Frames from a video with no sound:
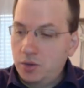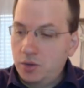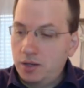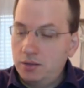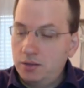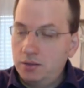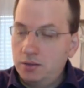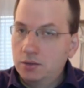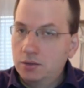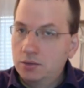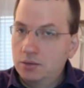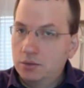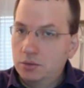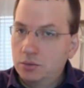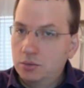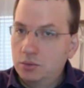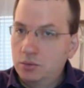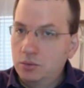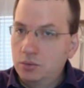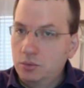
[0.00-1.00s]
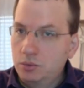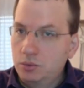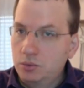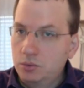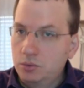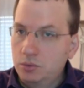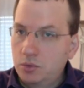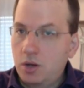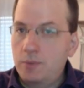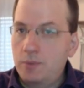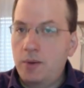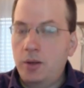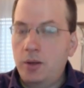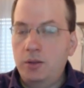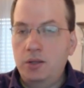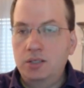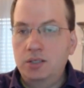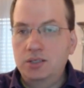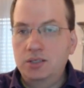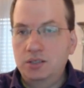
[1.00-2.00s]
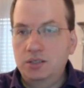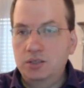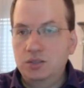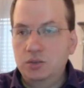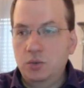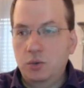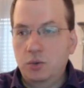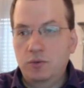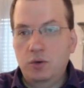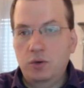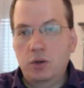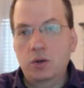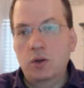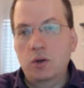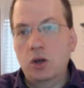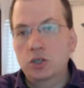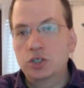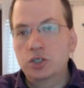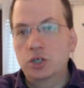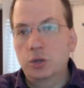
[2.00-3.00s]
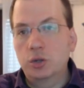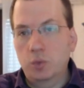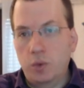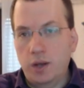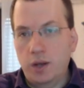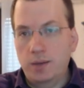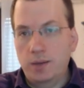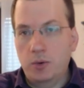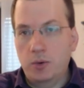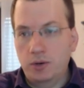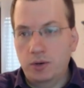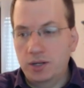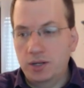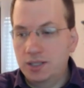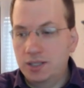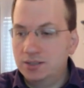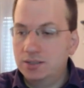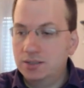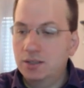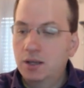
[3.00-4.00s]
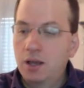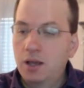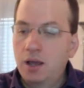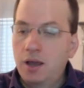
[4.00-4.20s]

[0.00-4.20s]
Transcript: try to talk about this in a sort of chronological way, more or less.